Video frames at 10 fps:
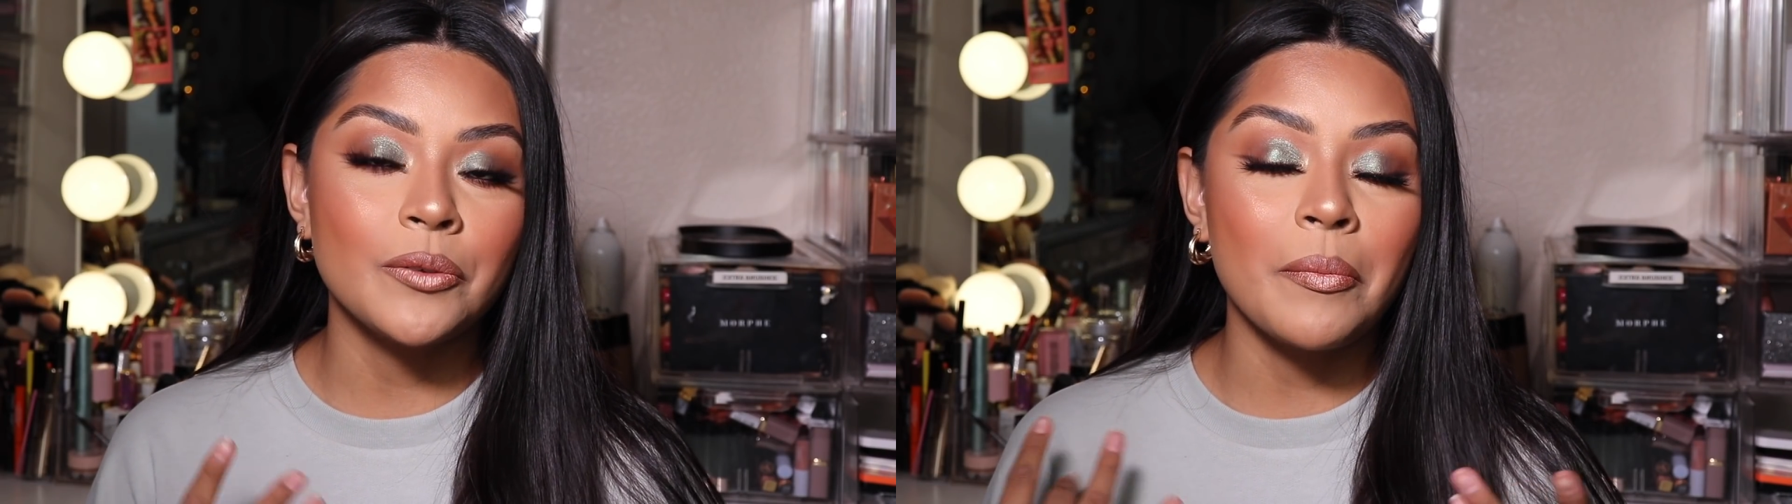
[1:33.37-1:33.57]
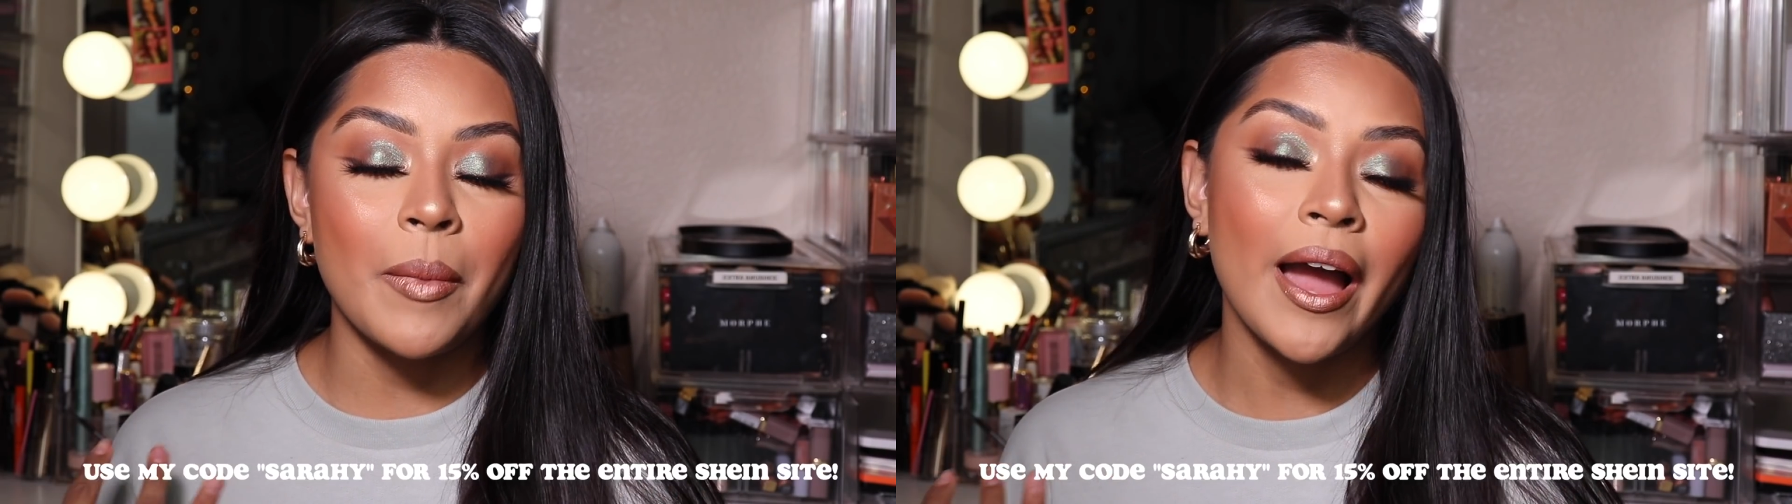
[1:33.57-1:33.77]

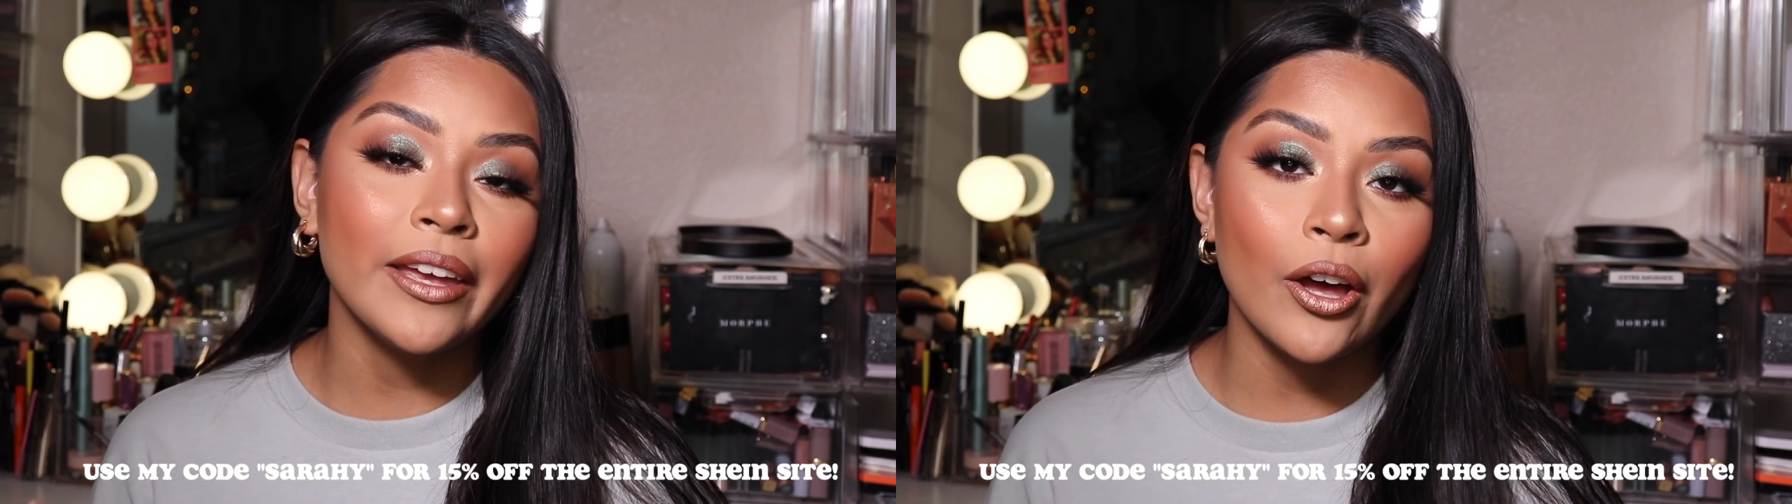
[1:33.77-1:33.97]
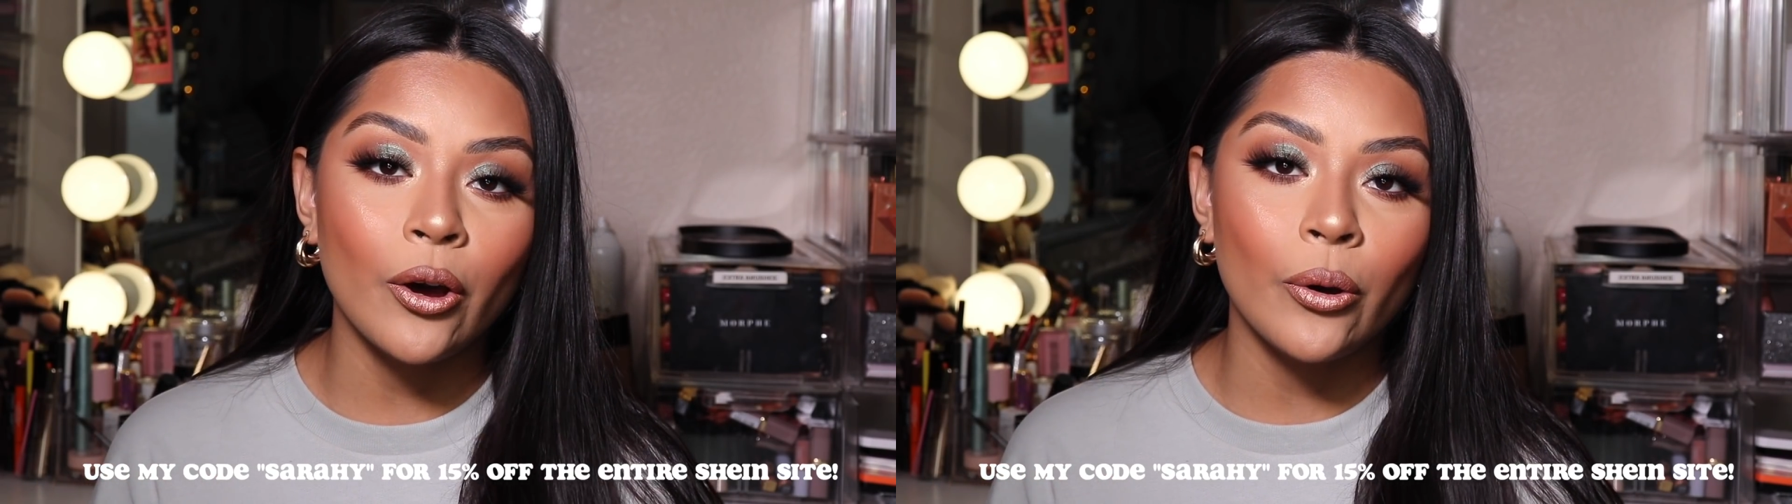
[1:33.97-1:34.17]
my
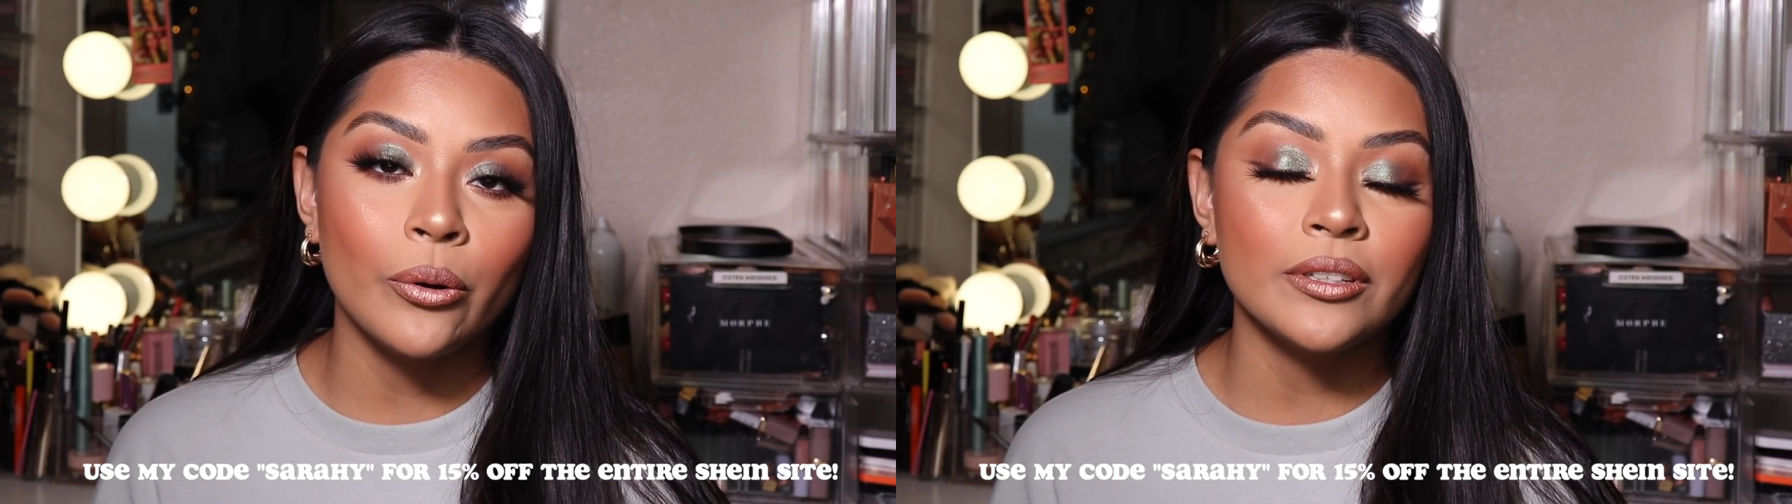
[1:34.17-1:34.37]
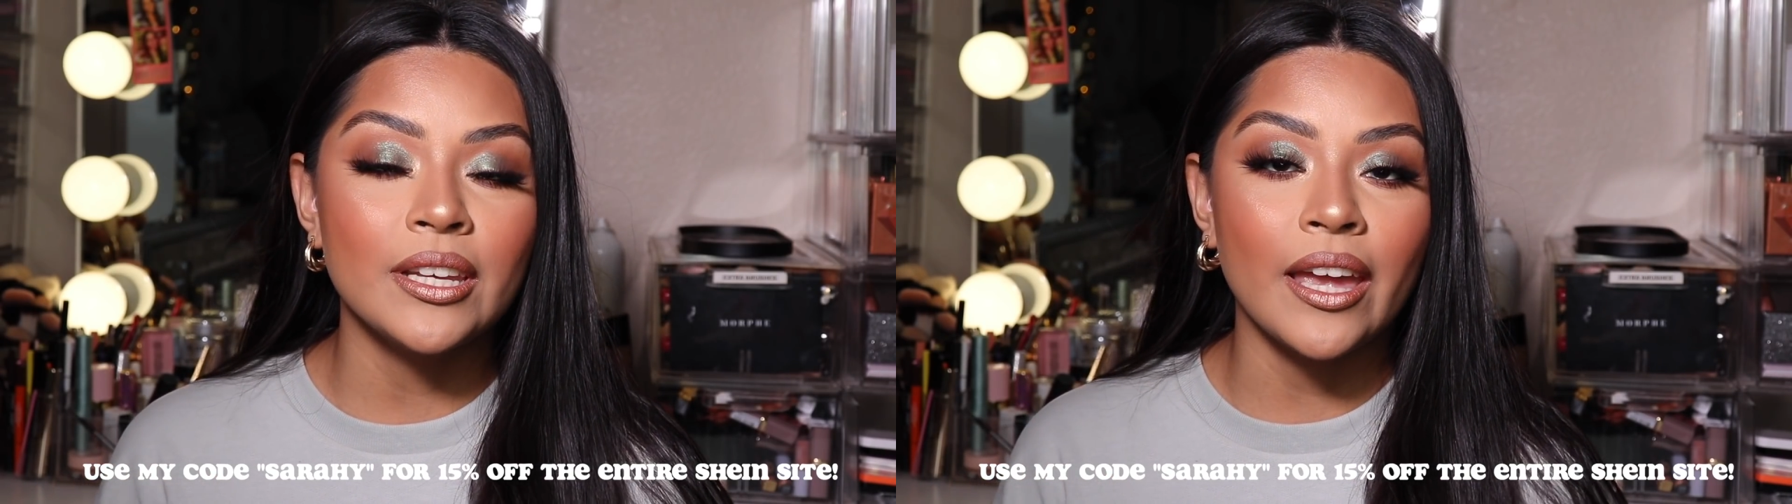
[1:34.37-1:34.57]

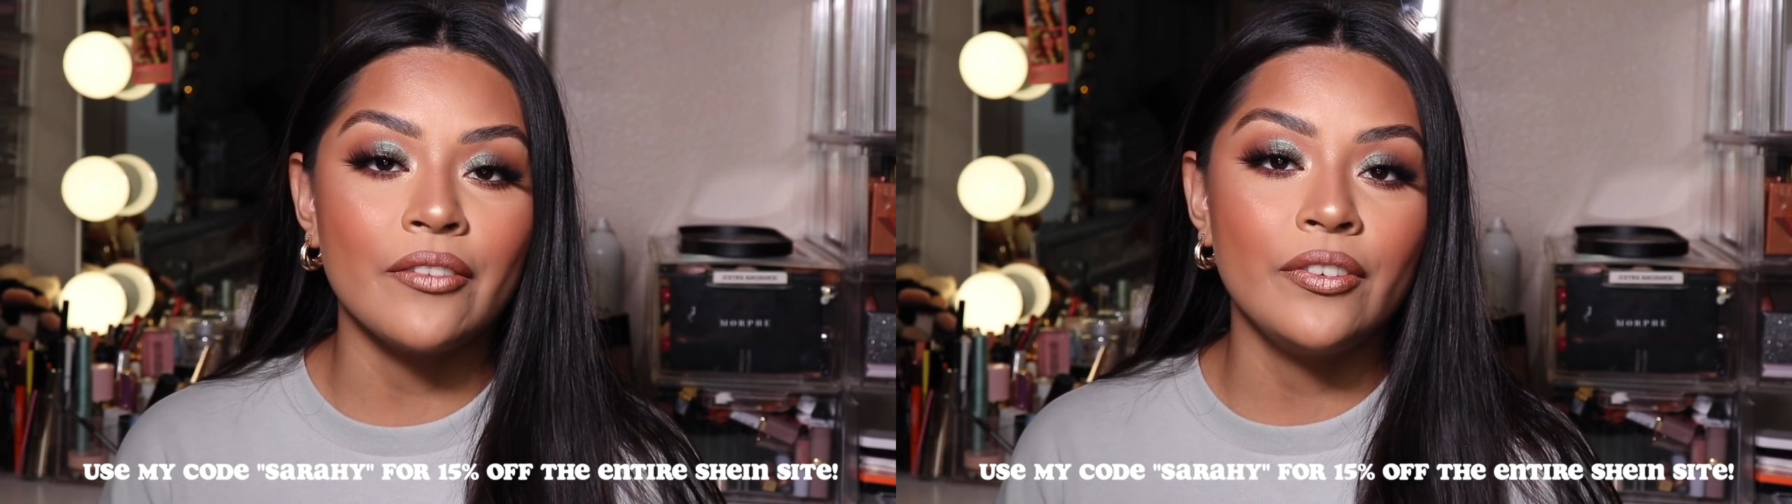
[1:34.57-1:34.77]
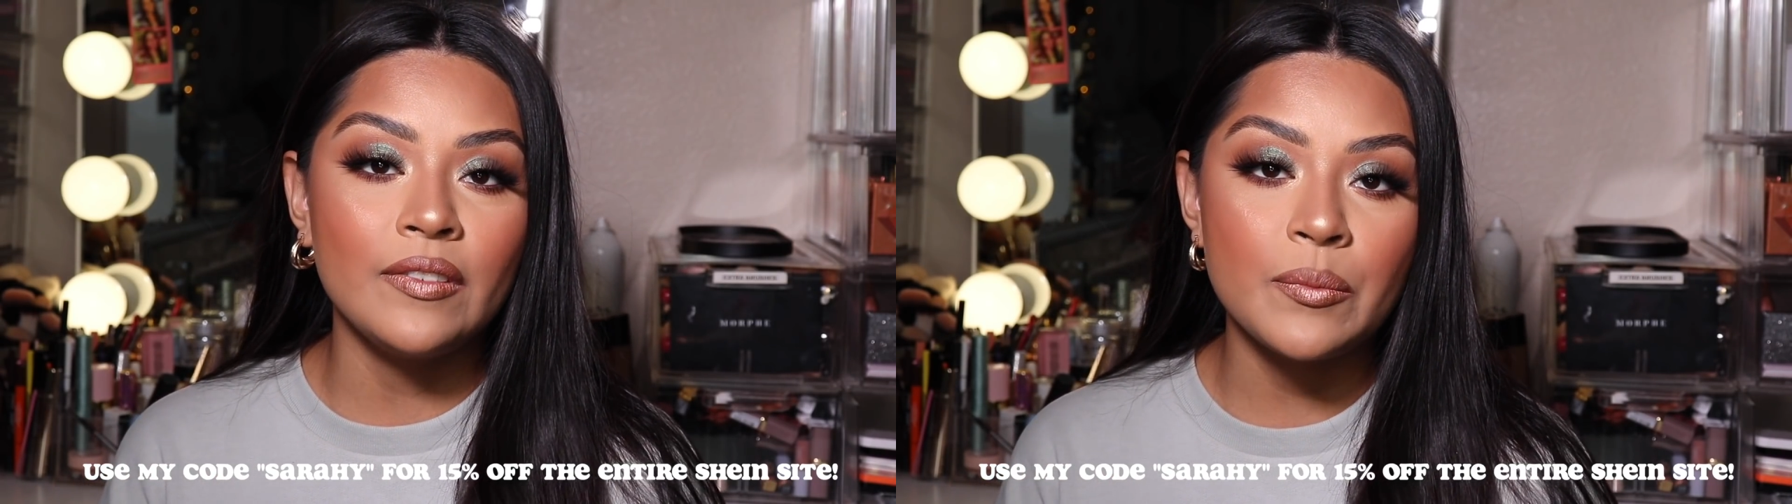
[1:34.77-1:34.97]
code to get
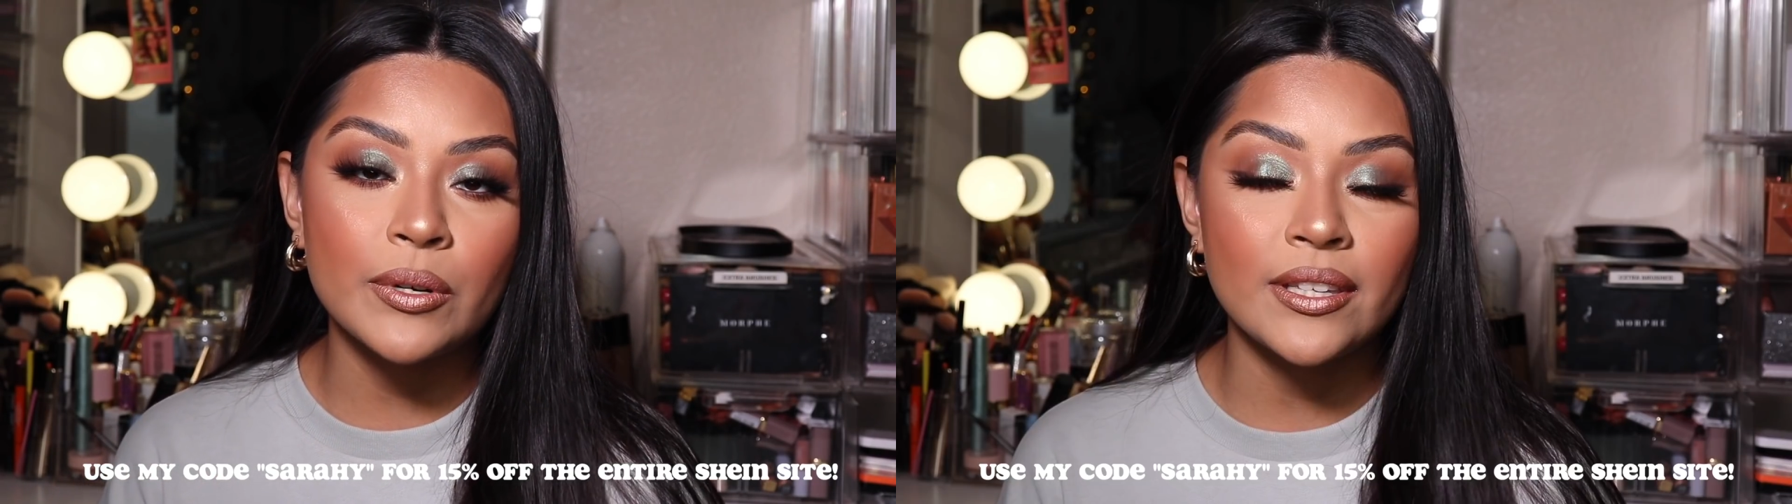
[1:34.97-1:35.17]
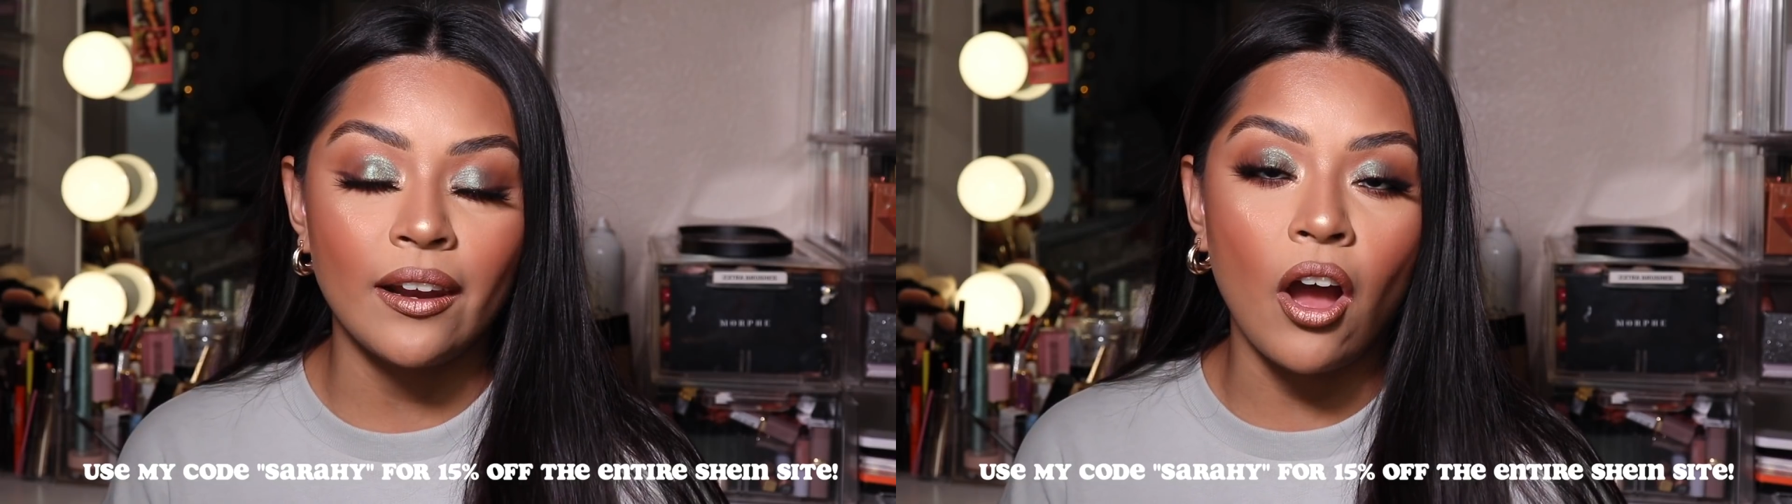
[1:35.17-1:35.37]
15%